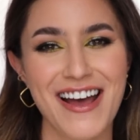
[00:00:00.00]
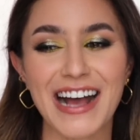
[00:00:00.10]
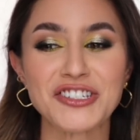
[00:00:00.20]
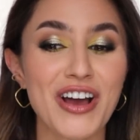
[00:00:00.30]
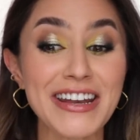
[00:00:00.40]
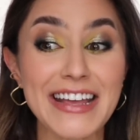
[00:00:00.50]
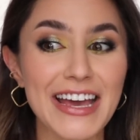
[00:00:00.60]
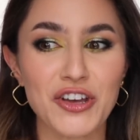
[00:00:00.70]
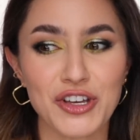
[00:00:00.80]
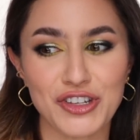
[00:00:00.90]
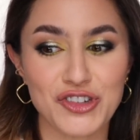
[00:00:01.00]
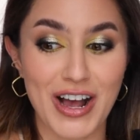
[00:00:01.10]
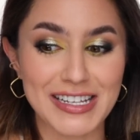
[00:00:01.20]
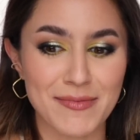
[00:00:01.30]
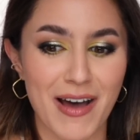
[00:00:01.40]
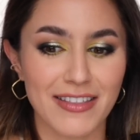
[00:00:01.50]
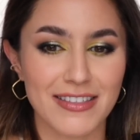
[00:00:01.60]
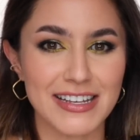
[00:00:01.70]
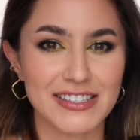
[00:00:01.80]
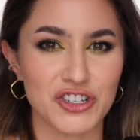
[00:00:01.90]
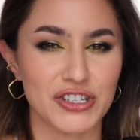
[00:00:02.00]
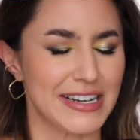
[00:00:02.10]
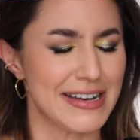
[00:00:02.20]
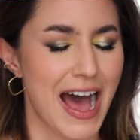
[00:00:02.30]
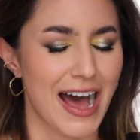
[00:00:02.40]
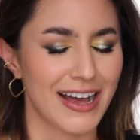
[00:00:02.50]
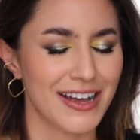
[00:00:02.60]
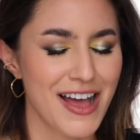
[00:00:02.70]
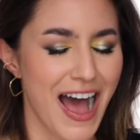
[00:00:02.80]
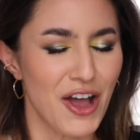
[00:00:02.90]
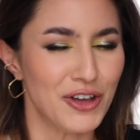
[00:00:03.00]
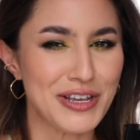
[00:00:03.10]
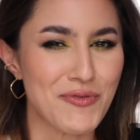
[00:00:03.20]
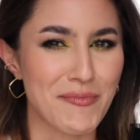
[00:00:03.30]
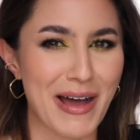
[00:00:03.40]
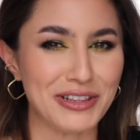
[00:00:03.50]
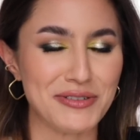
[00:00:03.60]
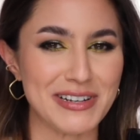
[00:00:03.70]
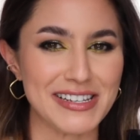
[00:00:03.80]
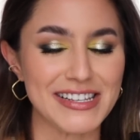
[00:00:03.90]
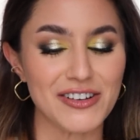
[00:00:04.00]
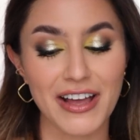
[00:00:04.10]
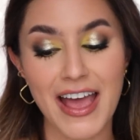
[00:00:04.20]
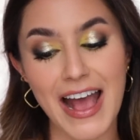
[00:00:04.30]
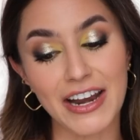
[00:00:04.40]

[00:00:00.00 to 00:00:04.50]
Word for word: I try to get her to try some other things and she's like, nah, I only want my Luminous Silk.